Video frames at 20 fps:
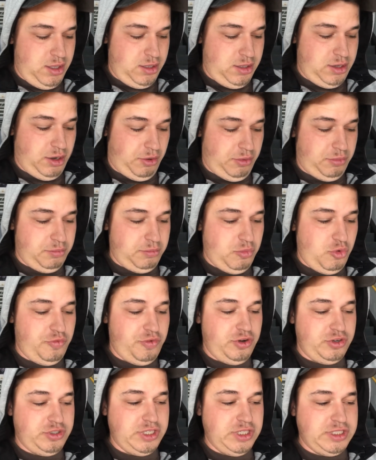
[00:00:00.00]
move
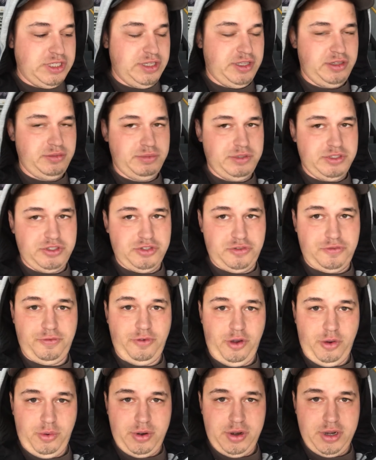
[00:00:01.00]
your detailing business
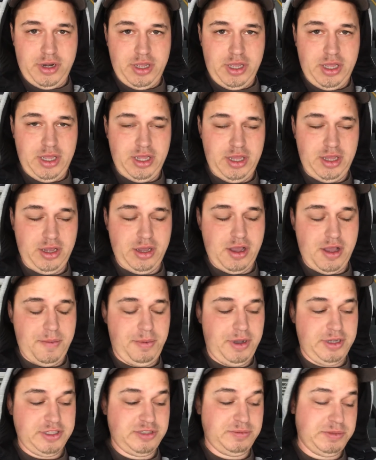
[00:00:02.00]
forward,
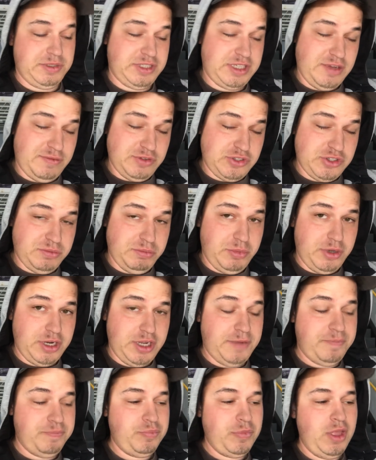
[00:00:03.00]
possibly save you some
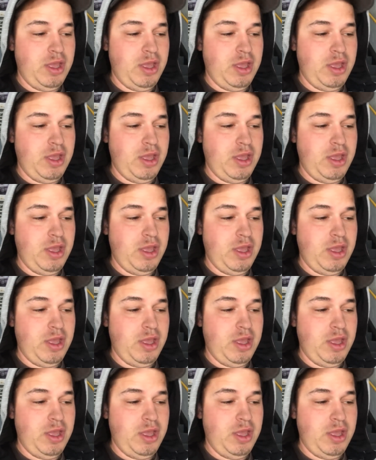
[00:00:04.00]
money.